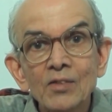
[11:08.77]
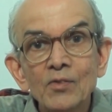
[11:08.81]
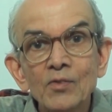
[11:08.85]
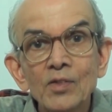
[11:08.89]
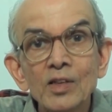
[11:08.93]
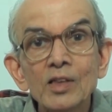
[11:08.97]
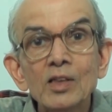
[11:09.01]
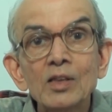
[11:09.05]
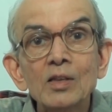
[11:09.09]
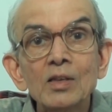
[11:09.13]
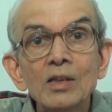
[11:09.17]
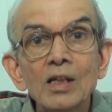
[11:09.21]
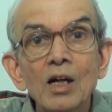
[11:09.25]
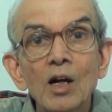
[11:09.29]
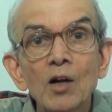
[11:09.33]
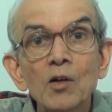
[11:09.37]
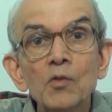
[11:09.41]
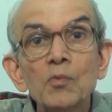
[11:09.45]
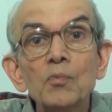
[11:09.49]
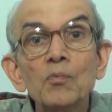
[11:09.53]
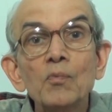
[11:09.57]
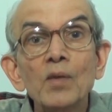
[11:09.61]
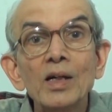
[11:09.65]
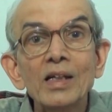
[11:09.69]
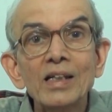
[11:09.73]
with
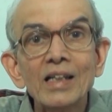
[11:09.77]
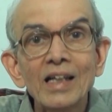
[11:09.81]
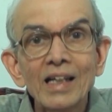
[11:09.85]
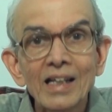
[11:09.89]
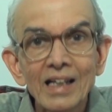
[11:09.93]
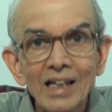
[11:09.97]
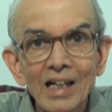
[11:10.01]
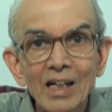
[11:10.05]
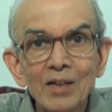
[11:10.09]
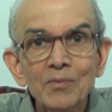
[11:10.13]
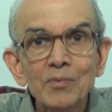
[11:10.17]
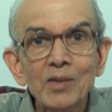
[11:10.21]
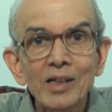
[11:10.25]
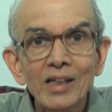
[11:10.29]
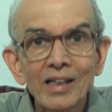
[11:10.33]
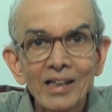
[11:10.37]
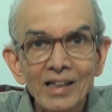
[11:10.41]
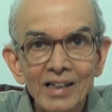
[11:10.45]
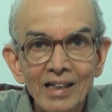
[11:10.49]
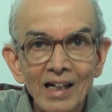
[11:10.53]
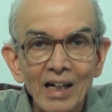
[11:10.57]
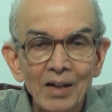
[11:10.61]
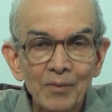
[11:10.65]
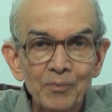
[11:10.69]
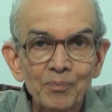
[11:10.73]
of Materia
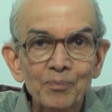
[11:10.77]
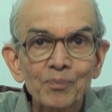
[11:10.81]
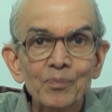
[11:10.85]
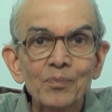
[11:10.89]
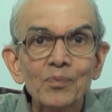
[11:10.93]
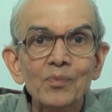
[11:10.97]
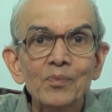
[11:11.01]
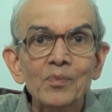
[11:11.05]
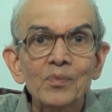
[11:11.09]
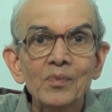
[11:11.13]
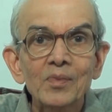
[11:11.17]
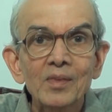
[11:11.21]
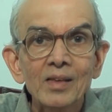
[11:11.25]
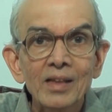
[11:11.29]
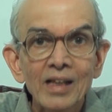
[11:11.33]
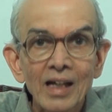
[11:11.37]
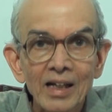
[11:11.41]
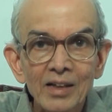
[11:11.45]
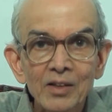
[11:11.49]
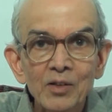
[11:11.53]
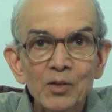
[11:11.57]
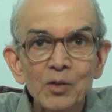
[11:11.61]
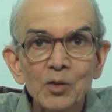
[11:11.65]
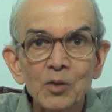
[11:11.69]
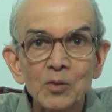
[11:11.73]
Medica.
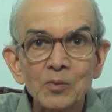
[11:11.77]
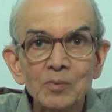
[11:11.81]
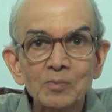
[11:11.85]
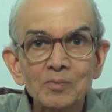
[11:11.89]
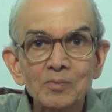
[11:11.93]
Thank you.